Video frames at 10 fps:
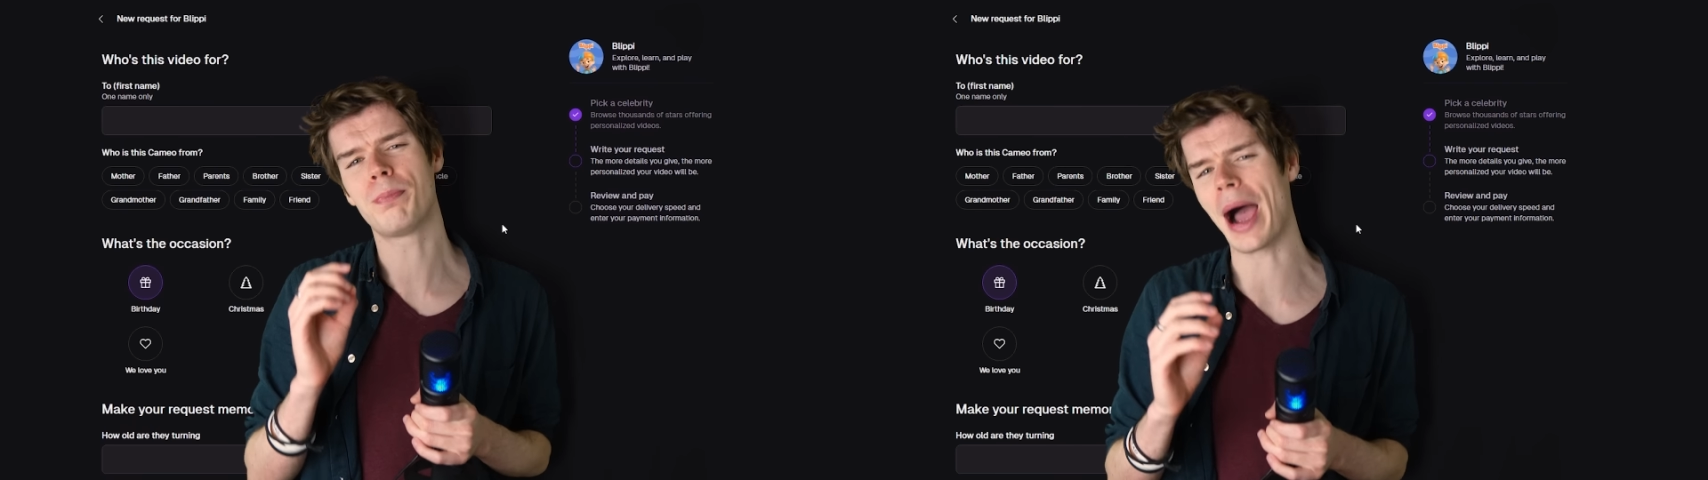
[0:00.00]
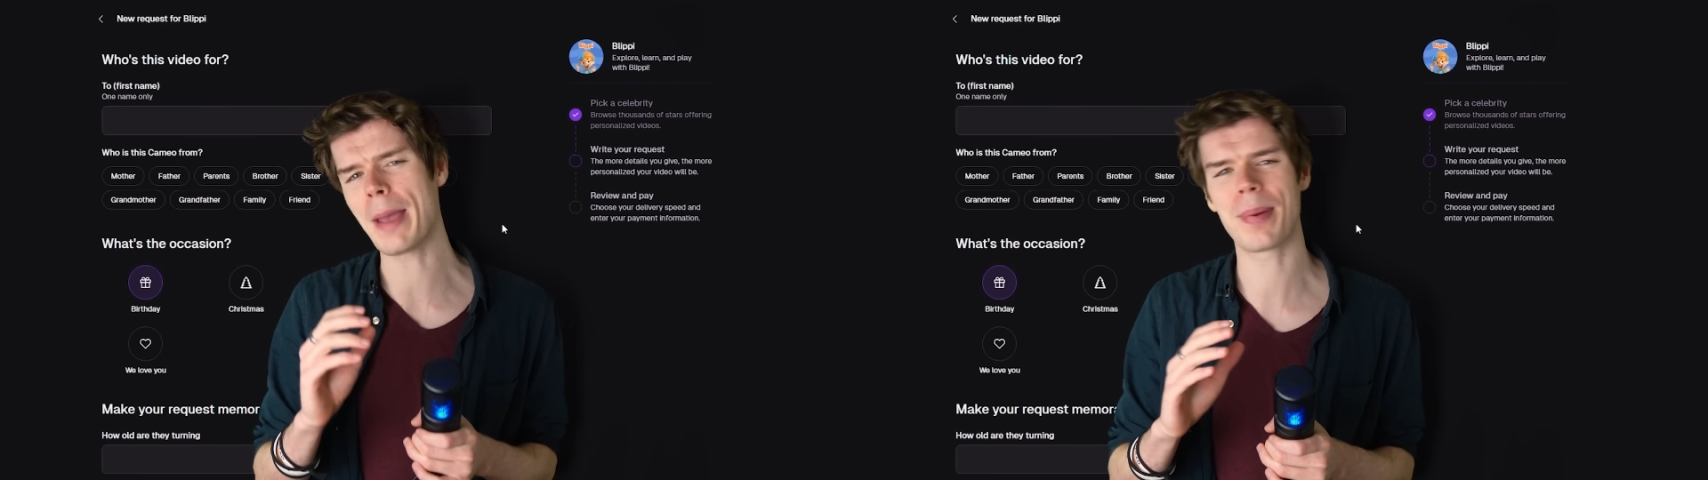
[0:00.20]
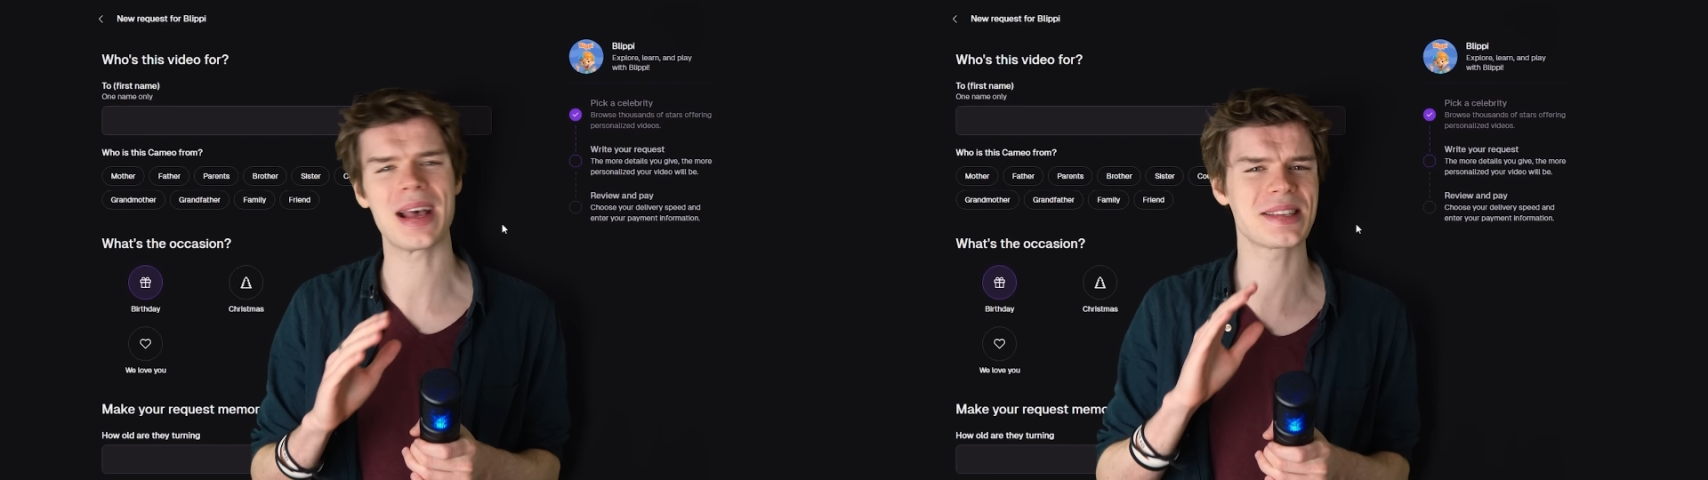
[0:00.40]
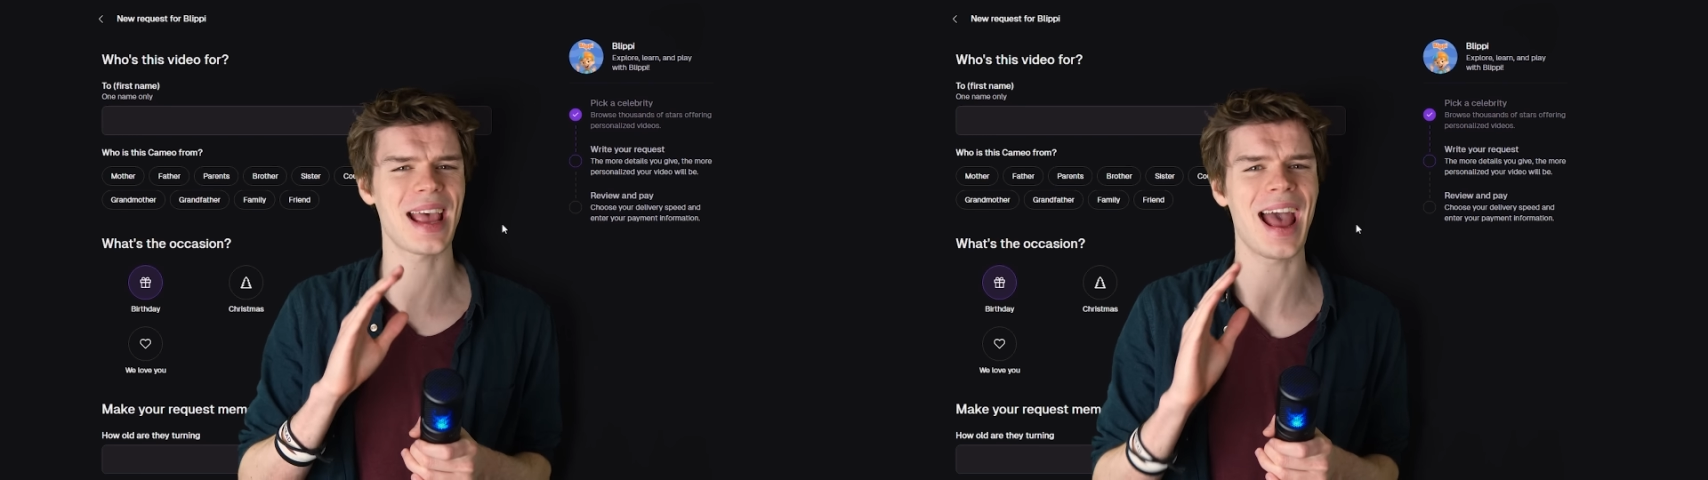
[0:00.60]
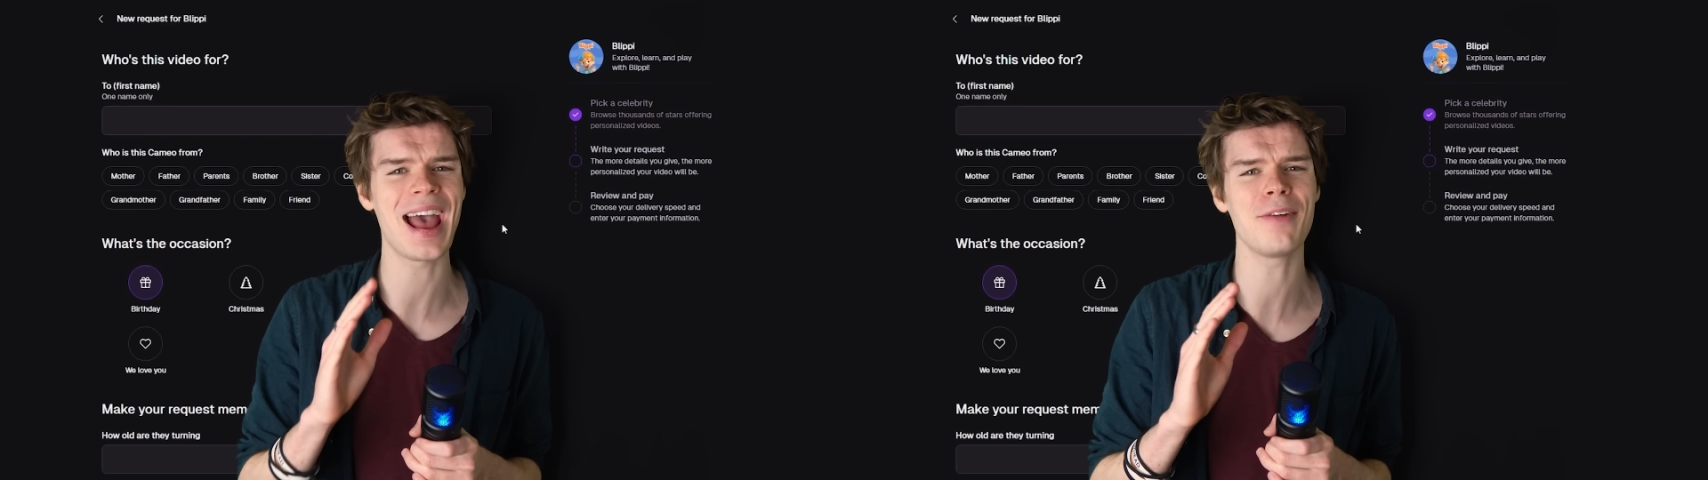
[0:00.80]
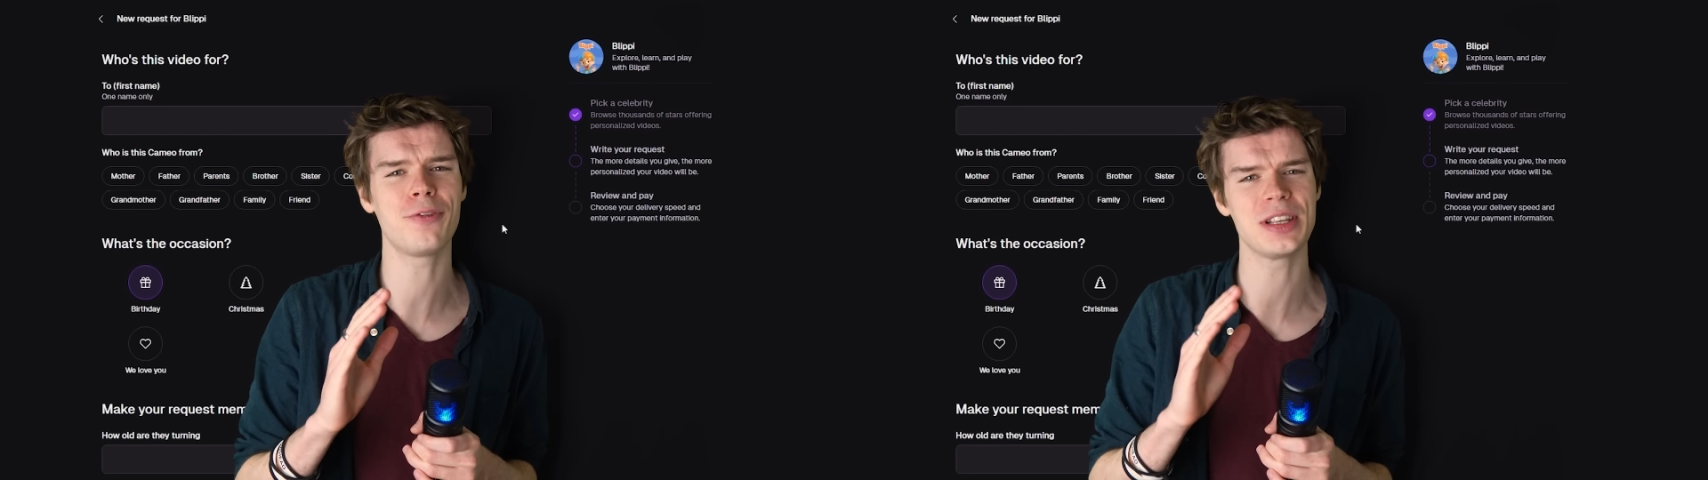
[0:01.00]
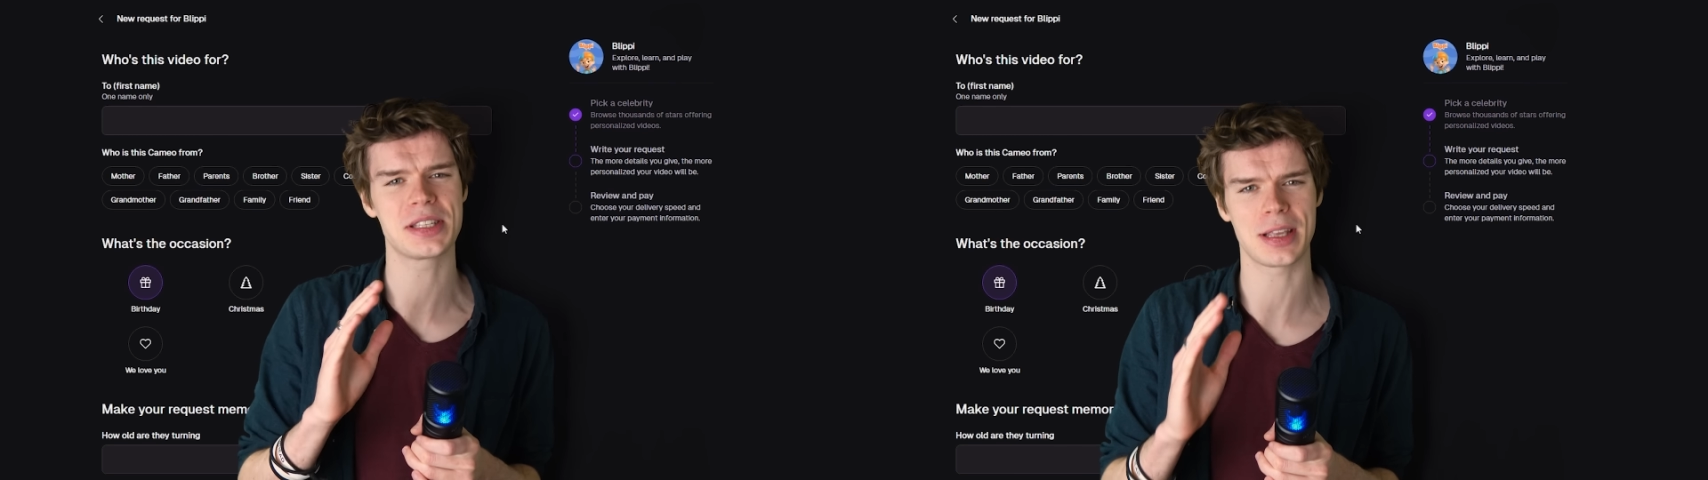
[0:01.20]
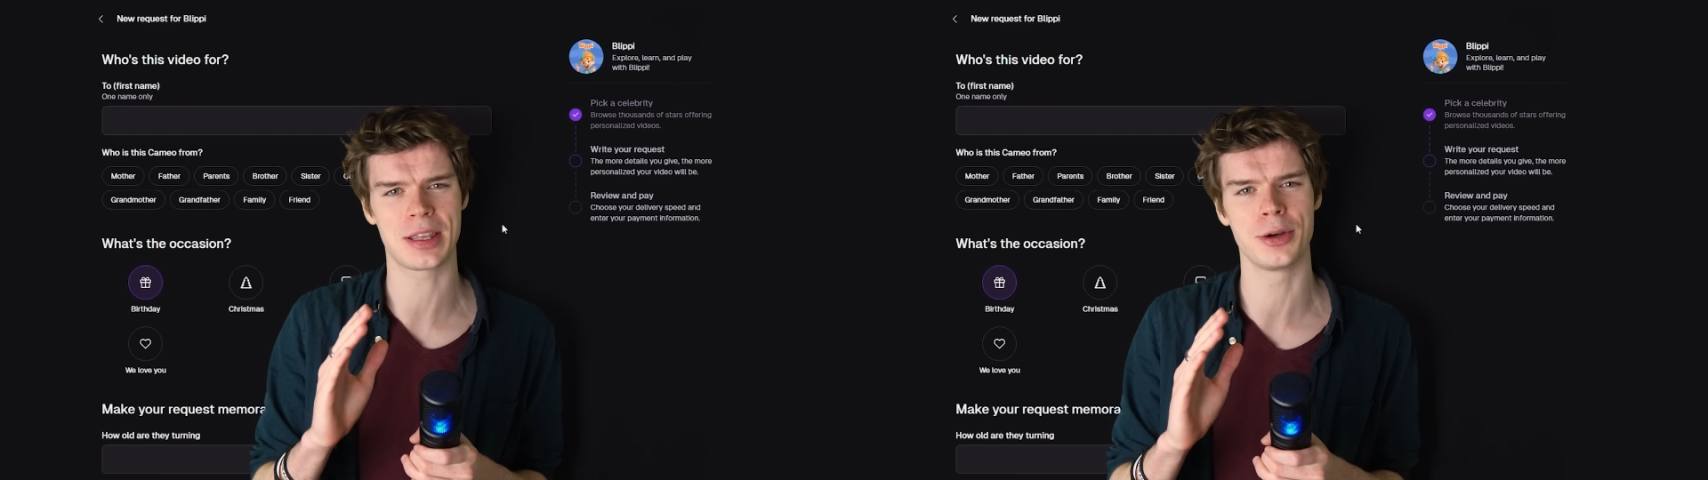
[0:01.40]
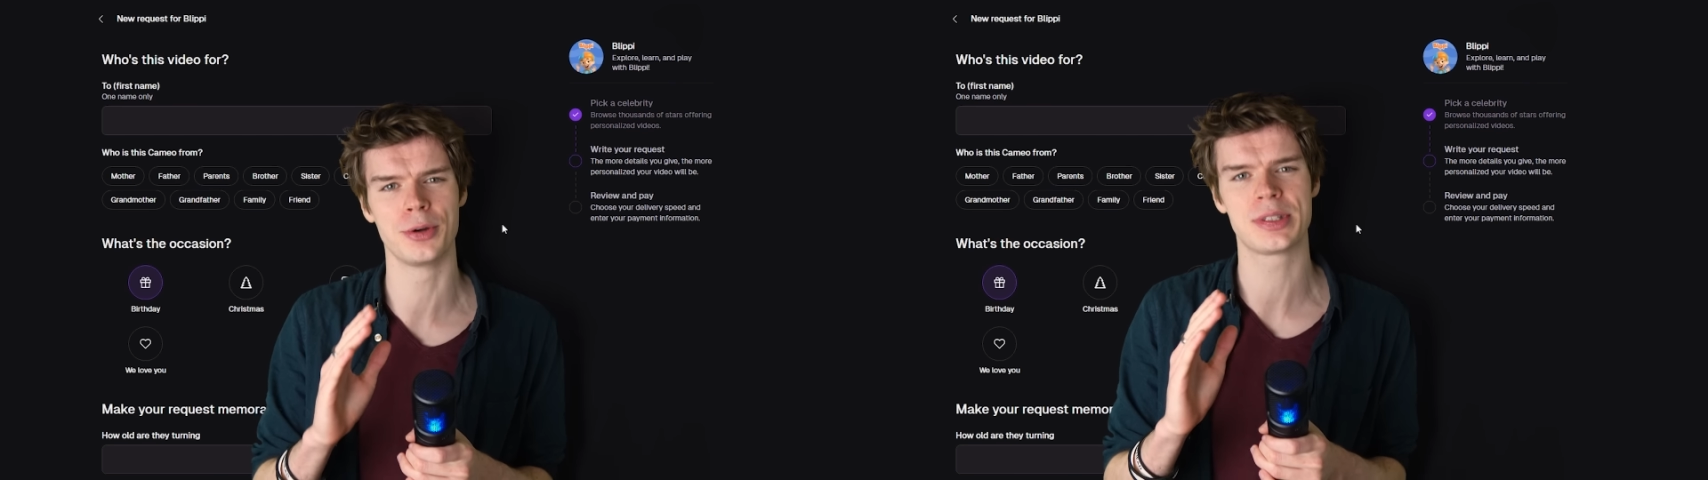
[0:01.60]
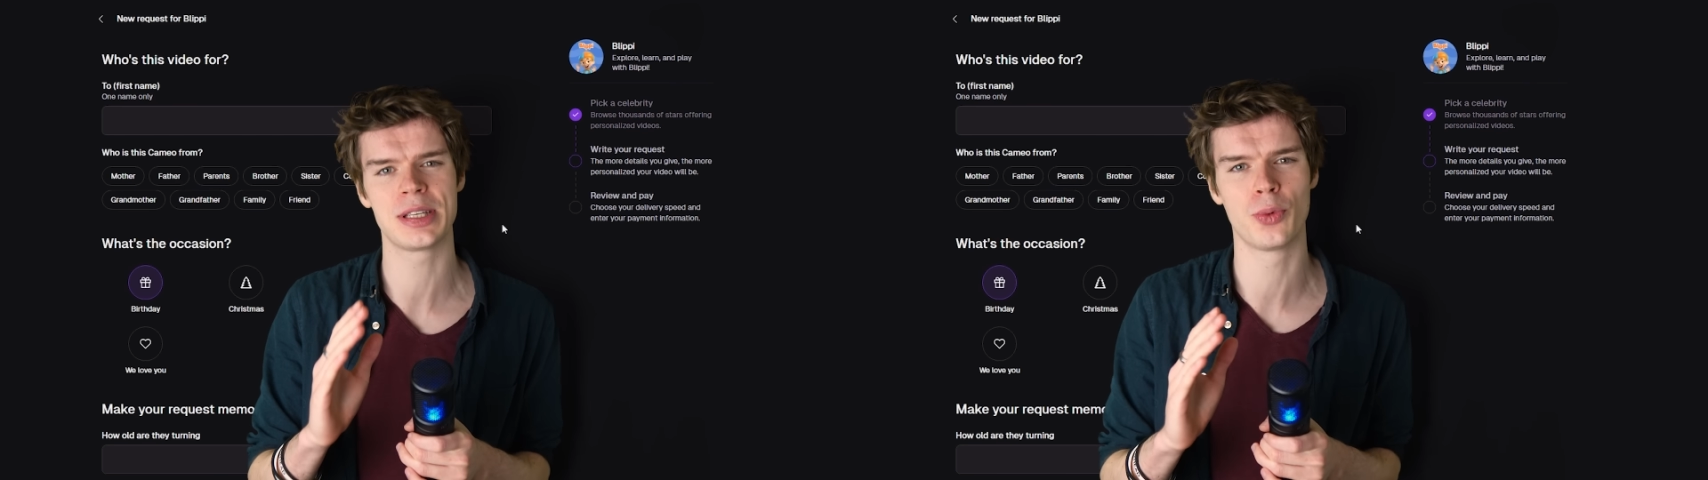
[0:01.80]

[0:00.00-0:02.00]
bypass every security